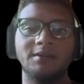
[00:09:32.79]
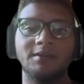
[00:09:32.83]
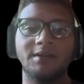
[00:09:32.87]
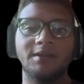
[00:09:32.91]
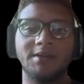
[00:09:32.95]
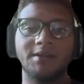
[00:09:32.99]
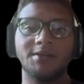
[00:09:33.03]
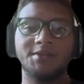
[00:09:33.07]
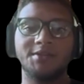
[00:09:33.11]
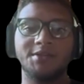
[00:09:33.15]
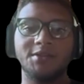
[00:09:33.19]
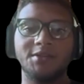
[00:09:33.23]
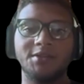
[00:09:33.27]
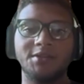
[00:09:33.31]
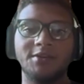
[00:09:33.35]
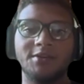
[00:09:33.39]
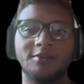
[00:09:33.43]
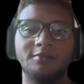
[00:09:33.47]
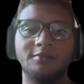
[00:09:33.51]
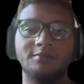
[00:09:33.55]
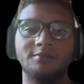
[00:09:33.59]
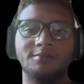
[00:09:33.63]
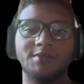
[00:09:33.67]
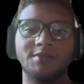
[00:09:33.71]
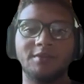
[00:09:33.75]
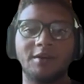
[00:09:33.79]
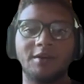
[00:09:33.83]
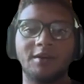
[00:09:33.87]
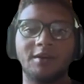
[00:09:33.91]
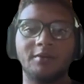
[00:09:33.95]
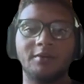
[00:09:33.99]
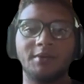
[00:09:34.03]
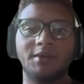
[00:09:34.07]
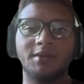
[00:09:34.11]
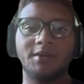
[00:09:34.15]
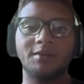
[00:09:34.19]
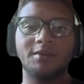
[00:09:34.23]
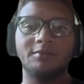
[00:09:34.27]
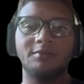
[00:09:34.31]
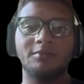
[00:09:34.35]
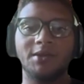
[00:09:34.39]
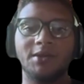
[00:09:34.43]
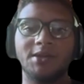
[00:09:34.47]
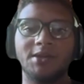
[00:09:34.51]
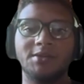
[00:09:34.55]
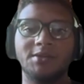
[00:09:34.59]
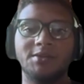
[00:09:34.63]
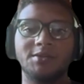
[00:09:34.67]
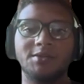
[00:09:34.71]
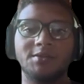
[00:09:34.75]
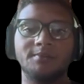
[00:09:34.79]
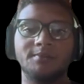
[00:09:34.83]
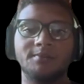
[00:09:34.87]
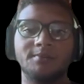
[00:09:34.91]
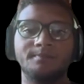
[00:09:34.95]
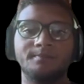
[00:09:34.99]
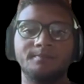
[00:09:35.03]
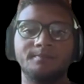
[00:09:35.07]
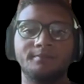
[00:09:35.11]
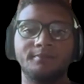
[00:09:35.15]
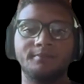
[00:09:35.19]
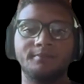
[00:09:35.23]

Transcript: like genomes are within reach.